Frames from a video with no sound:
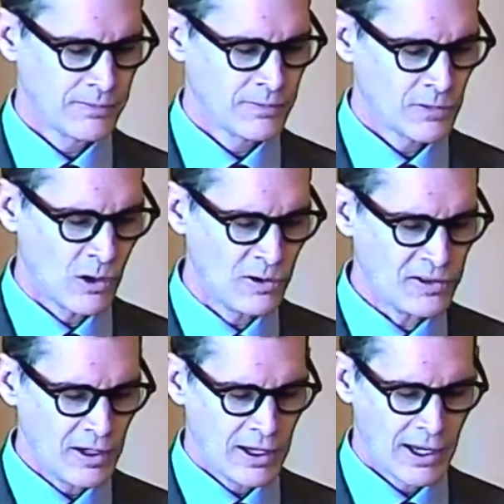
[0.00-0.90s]
Those
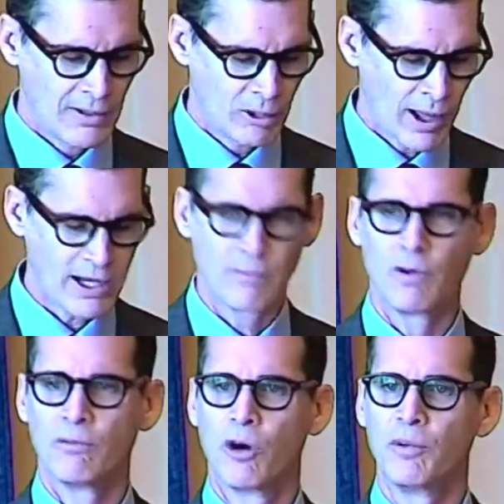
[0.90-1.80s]

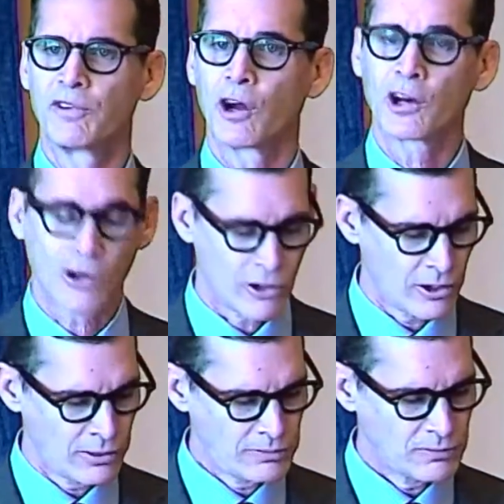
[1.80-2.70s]
enlightenment moments
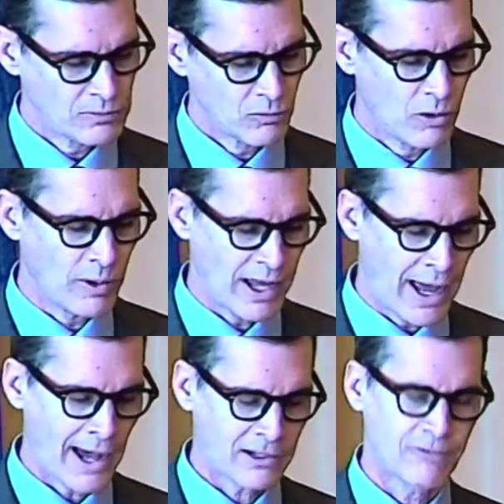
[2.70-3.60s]
occur when we
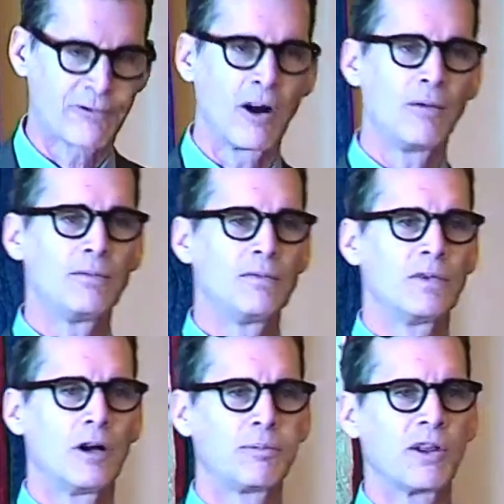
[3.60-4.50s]
act from
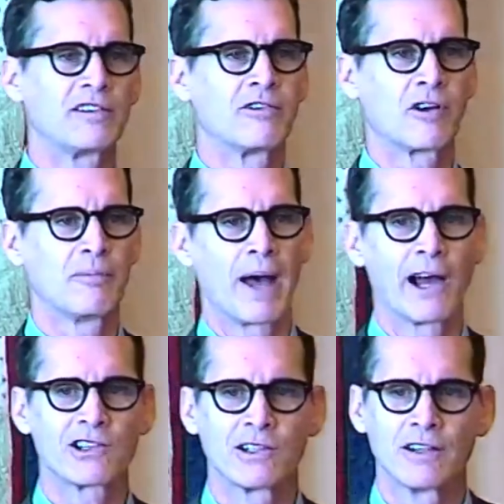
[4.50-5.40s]
a place of
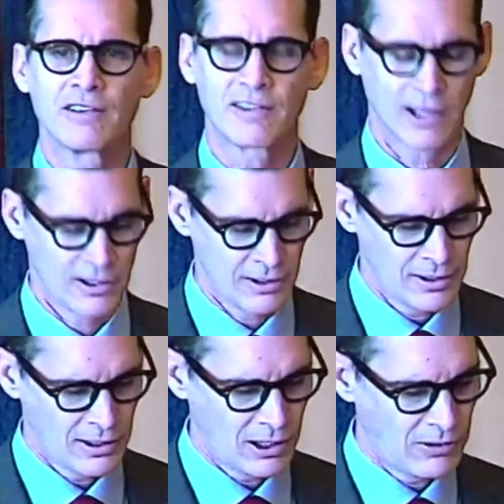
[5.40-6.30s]
compassion instead
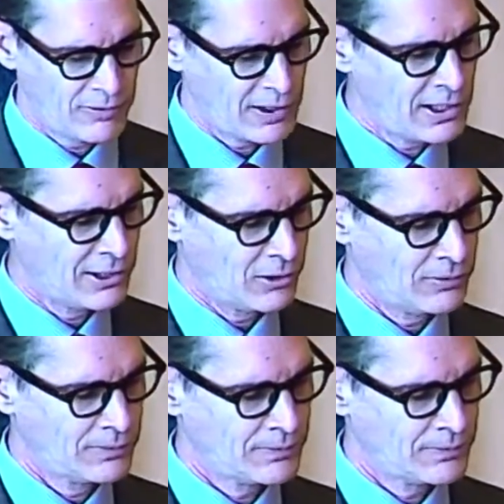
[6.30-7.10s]
of ego.